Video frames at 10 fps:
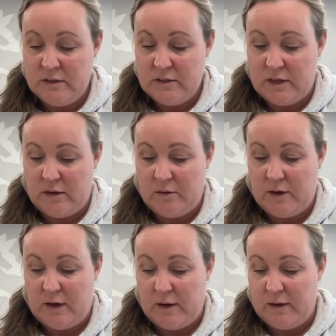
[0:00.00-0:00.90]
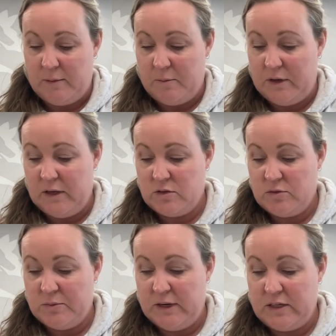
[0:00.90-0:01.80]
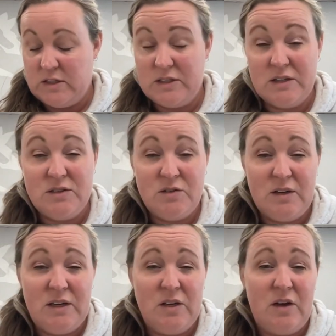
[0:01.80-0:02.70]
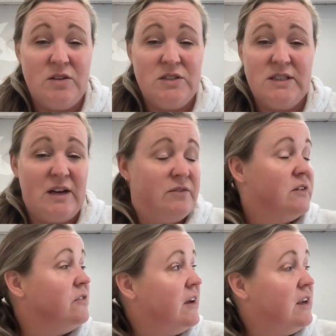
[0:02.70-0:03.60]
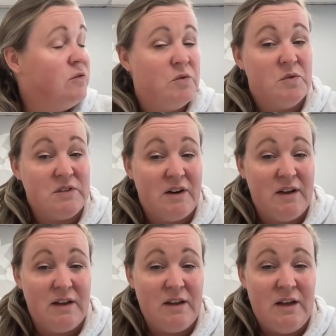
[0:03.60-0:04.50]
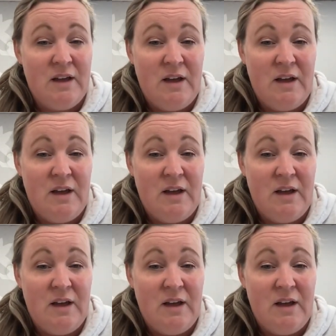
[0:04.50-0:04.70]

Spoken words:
So we're Nurturing for Nature. So you don't just have to feed a raw diet.